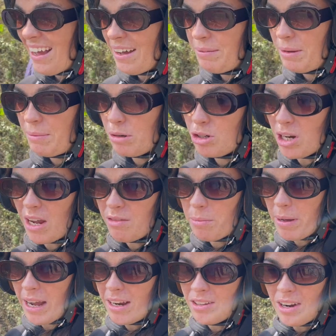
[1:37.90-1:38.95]
We were driving
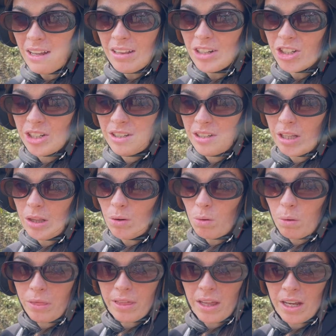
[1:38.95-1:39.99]
behind her, I literally seen the
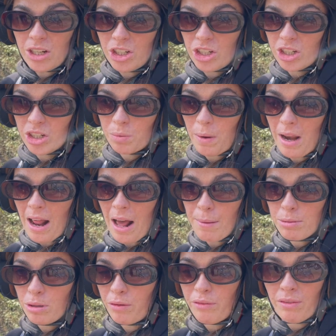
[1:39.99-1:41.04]
whole thing. She just went
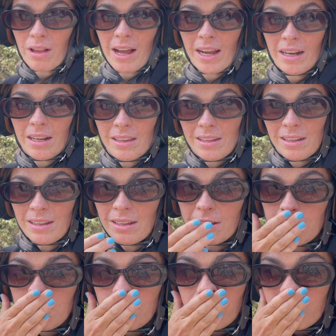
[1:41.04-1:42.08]
absolutely flying into this
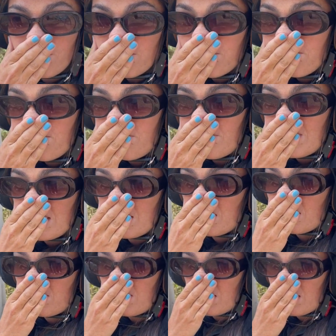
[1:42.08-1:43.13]

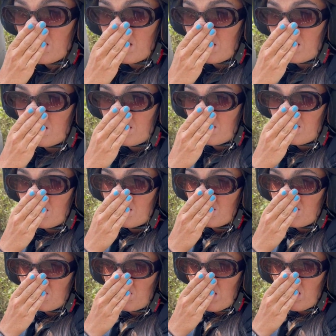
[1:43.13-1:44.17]
this fucking
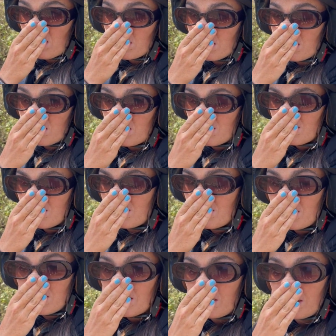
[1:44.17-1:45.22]
person.
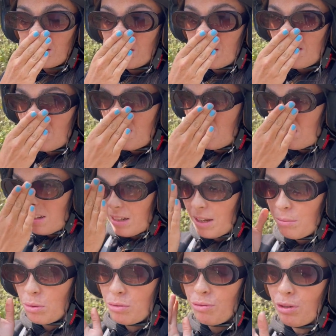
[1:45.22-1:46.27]

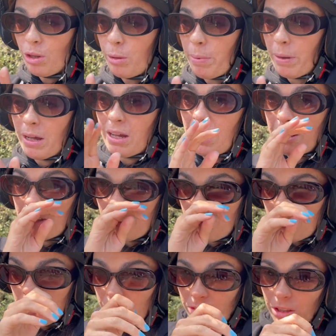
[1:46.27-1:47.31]
It was really
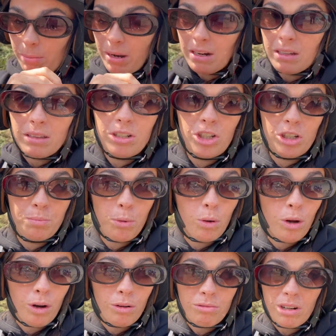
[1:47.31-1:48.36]
bad, really, really bad. I think she's
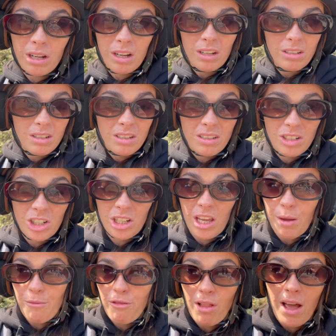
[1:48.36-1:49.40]
broke her wrist. She
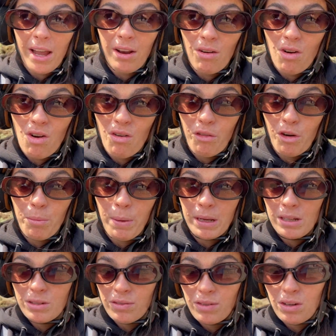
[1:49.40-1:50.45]
came flying off. Her
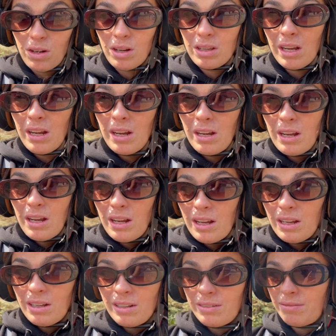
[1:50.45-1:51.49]
bike's fucked. She can't.
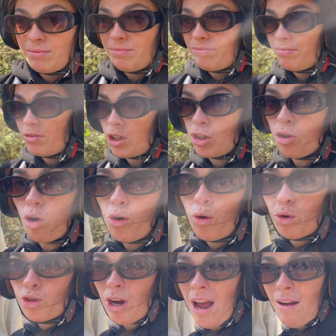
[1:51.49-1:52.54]
I'm not being funny. She's got,
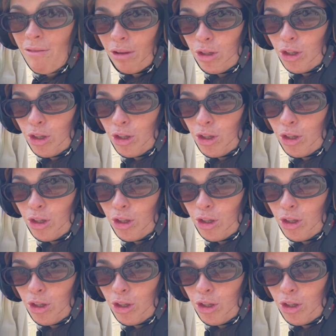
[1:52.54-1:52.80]
she's got travel